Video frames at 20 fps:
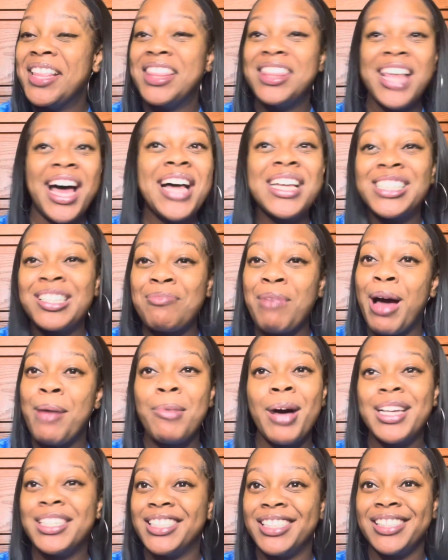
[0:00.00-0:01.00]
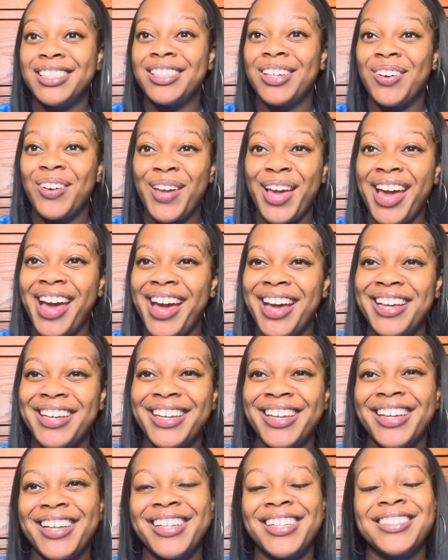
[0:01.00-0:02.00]
That's my budget, okay?
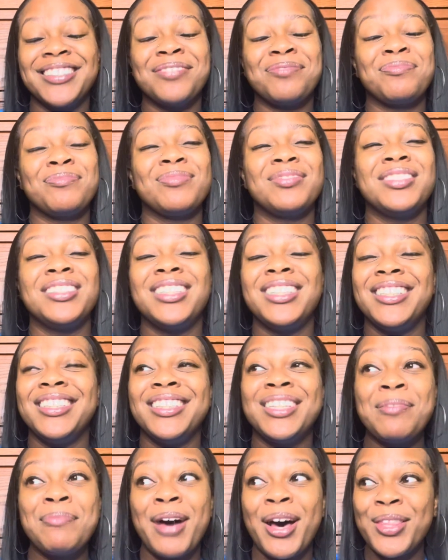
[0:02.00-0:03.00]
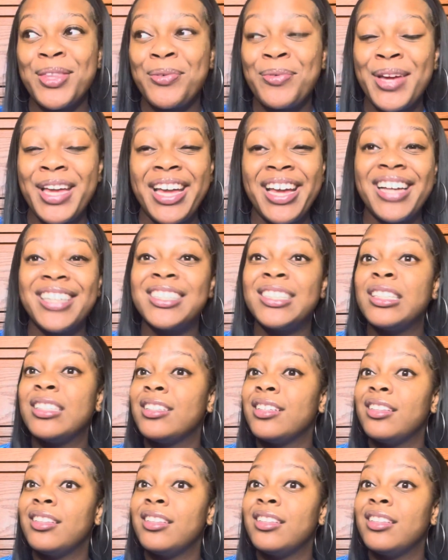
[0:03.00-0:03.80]
Them other wigs,